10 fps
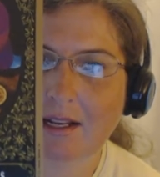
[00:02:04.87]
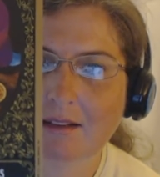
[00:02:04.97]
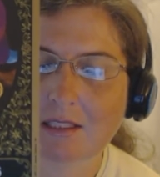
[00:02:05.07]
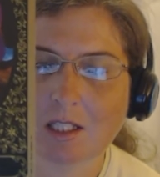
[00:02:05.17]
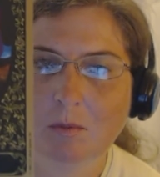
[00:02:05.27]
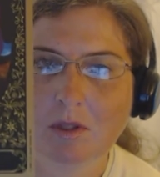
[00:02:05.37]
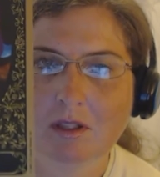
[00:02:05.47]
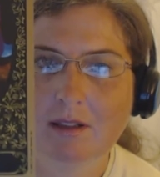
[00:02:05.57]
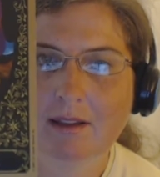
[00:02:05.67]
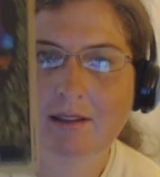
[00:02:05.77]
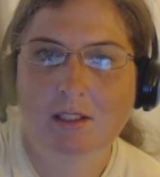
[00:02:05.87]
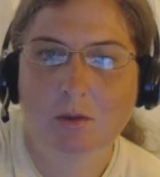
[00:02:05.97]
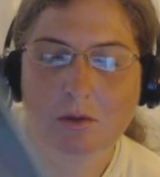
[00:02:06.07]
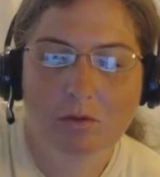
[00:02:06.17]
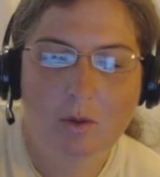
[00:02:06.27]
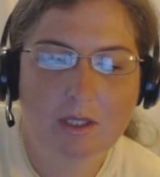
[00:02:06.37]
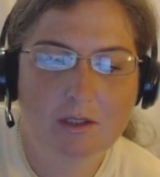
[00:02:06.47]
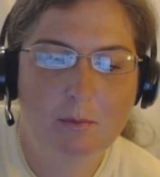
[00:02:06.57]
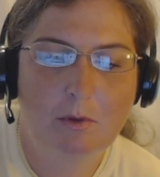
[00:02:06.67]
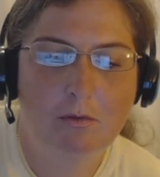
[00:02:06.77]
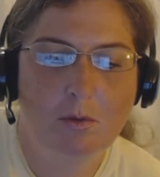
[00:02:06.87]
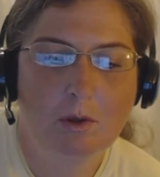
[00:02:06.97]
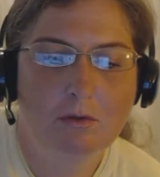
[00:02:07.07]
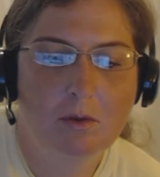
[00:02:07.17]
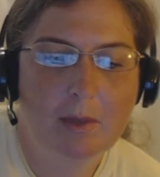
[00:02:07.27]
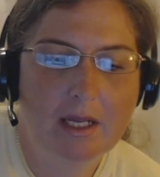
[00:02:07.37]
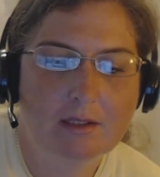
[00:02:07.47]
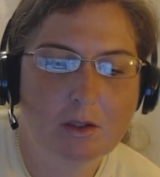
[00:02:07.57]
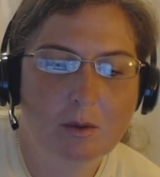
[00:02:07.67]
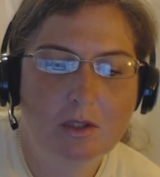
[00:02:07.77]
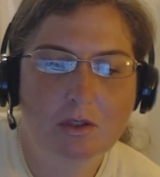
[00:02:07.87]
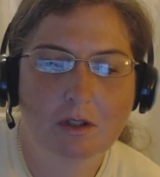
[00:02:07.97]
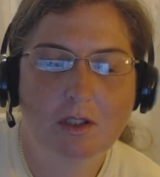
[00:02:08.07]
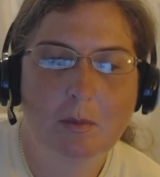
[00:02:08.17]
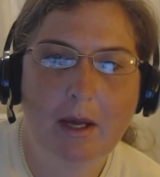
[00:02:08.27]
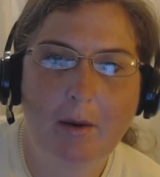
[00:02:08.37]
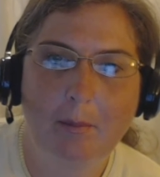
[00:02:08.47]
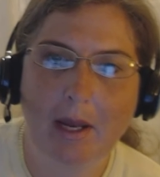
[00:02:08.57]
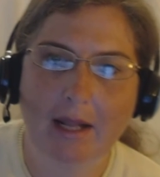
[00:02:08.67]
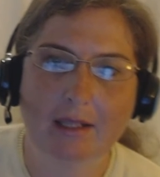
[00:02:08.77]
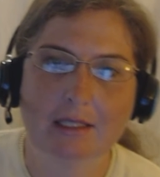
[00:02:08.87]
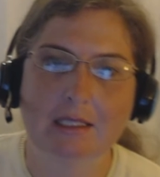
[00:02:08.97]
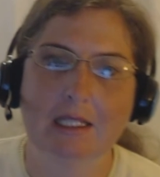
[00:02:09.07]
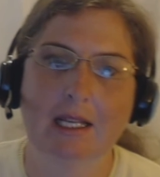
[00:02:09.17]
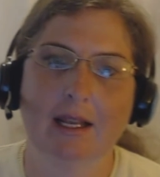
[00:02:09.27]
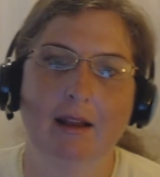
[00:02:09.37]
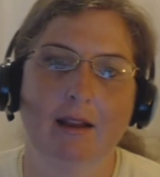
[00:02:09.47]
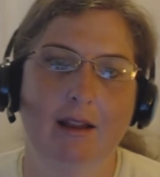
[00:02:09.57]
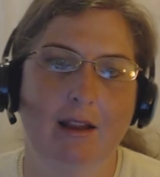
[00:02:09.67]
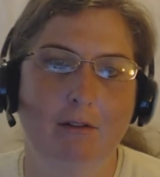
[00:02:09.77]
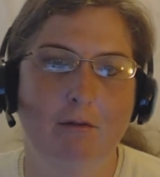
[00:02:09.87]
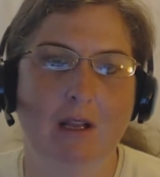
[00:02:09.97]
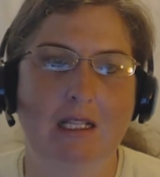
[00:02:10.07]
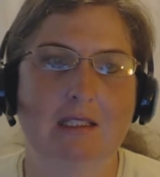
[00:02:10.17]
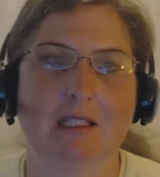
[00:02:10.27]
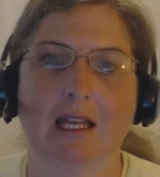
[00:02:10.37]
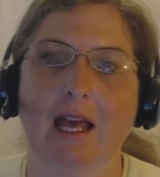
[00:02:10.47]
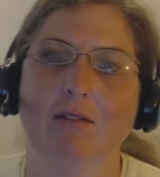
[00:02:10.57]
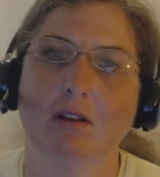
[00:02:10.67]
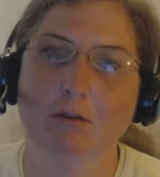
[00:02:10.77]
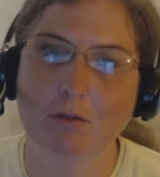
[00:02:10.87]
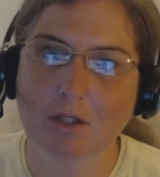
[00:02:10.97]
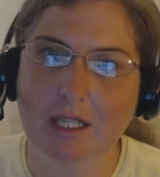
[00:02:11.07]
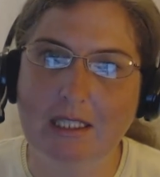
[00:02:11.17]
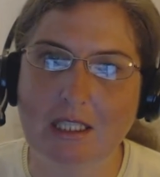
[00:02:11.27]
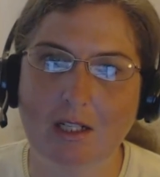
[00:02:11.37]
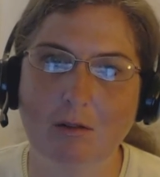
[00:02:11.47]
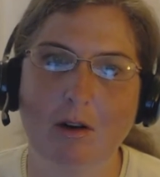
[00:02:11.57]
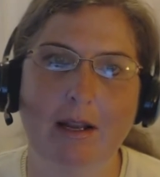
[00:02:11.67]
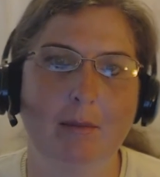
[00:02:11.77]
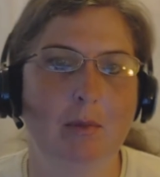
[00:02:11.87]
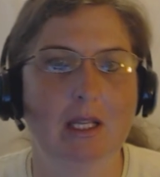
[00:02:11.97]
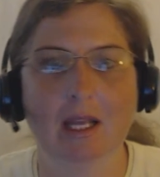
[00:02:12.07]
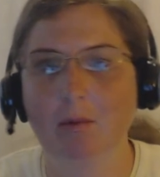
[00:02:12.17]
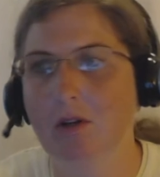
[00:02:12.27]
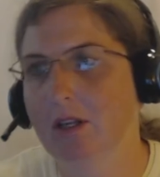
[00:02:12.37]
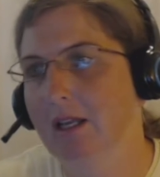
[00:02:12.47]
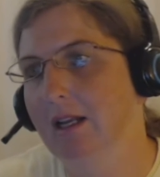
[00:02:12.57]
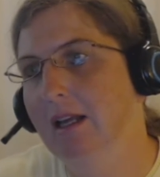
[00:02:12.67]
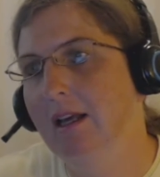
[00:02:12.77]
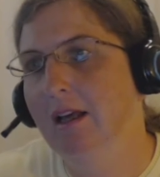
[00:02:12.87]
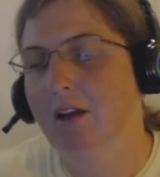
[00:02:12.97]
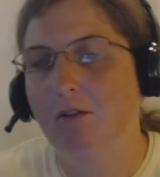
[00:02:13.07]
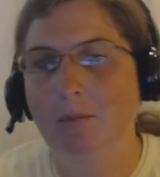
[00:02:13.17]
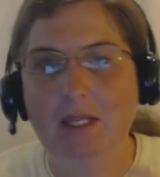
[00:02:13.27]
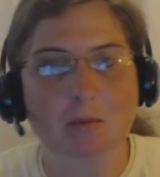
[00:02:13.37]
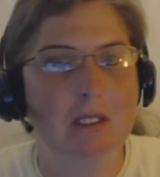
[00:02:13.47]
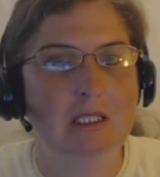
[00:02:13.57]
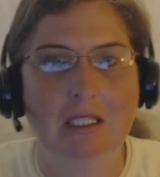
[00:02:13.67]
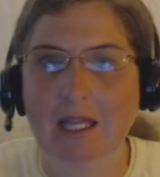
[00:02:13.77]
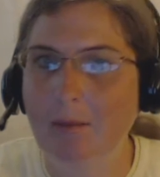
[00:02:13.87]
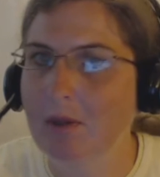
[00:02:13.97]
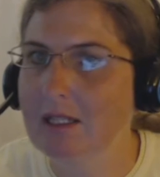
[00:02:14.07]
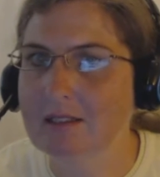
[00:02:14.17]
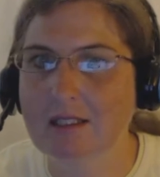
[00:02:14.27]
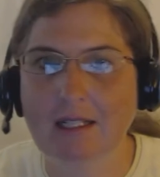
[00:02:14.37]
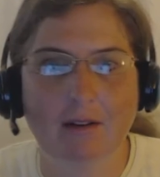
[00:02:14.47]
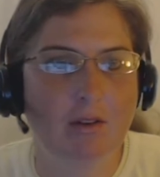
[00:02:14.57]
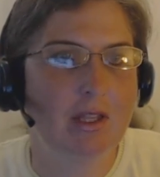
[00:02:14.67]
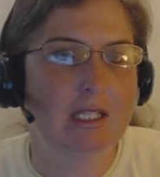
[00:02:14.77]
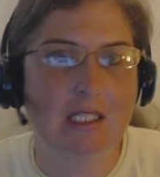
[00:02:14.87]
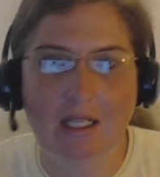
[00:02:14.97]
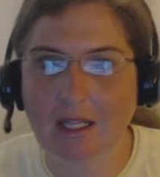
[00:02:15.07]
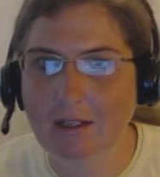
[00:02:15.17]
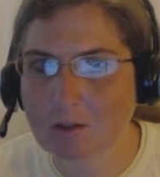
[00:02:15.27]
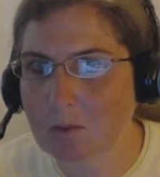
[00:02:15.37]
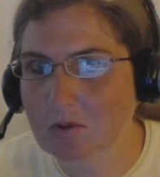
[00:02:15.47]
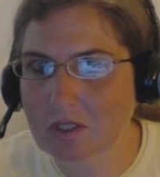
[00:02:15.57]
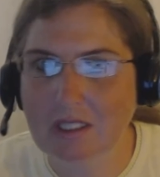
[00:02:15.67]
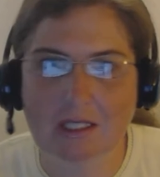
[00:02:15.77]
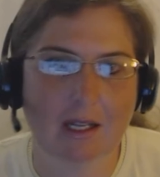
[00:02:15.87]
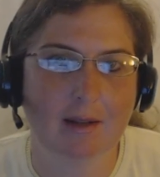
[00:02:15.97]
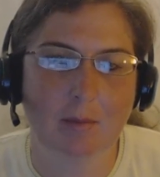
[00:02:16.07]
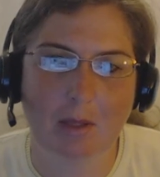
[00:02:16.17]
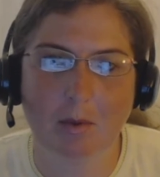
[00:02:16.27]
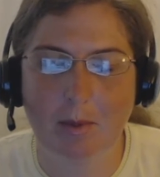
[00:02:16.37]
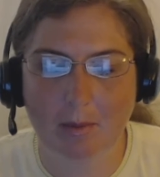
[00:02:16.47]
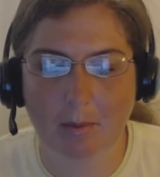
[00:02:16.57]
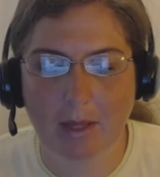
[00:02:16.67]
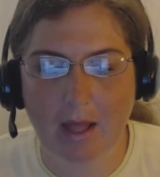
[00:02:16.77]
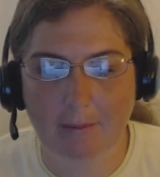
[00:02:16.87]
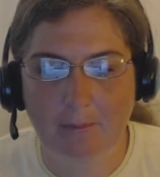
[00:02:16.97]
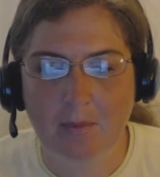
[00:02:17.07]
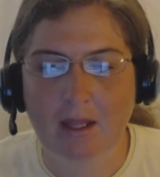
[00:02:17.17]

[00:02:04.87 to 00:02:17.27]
Now, typically, the Two of Coins before for me has always talked about balancing events, like having a full itinerary and being able to get from this place to that place and get everything done that you're supposed to get done and blah, blah, blah, blah, blah.